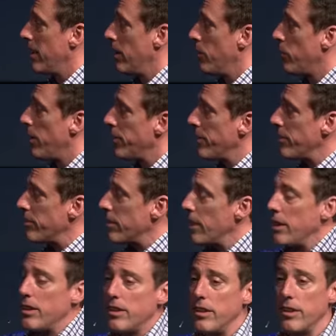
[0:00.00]
While these
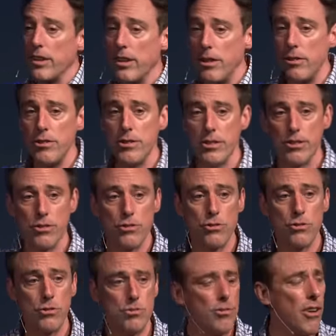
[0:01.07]
theologians
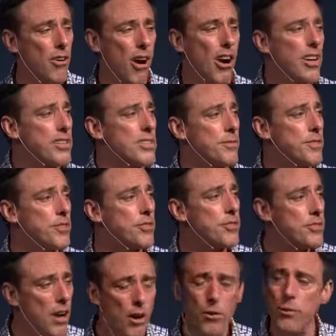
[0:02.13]
hearts of
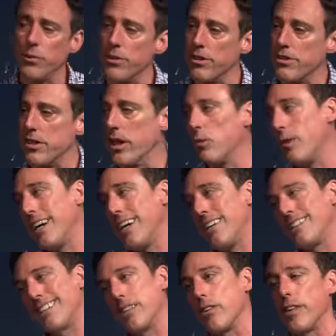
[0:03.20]
stone are saying, well,
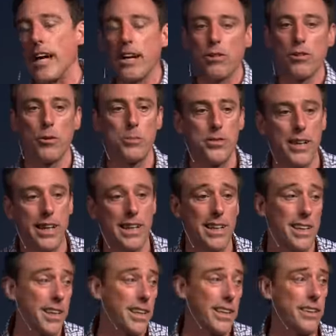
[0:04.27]
you know, that group's not
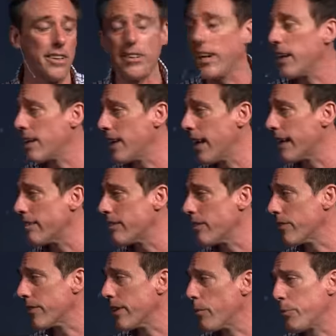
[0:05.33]
getting in. They're not elect, you
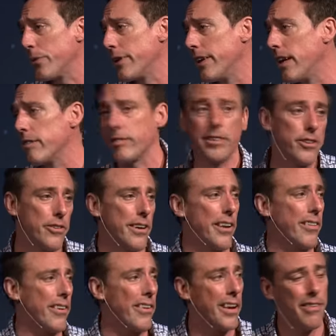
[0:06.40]
know, they're not predestined or
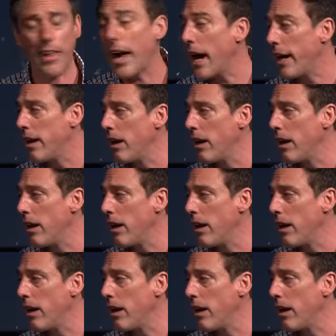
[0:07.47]
anything like that.